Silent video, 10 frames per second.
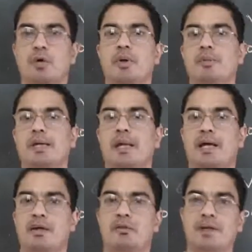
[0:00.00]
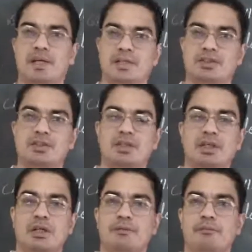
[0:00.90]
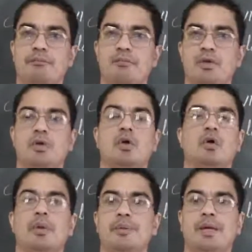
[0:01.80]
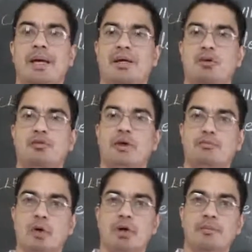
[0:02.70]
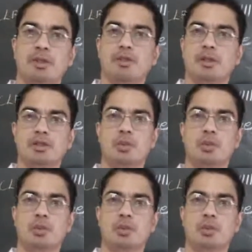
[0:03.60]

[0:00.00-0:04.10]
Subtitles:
maybe lack of electricity, or maybe lack of employment.